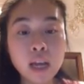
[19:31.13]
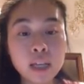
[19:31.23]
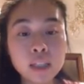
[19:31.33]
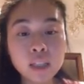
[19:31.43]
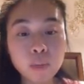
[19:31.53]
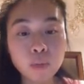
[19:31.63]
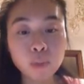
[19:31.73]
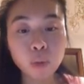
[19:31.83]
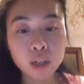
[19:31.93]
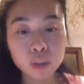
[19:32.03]
any type
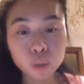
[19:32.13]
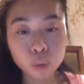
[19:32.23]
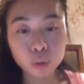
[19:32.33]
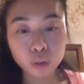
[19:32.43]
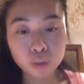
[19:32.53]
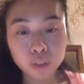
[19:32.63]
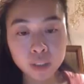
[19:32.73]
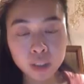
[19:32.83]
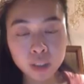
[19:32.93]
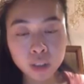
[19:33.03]
of products or
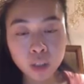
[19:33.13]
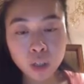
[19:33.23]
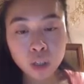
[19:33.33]
services.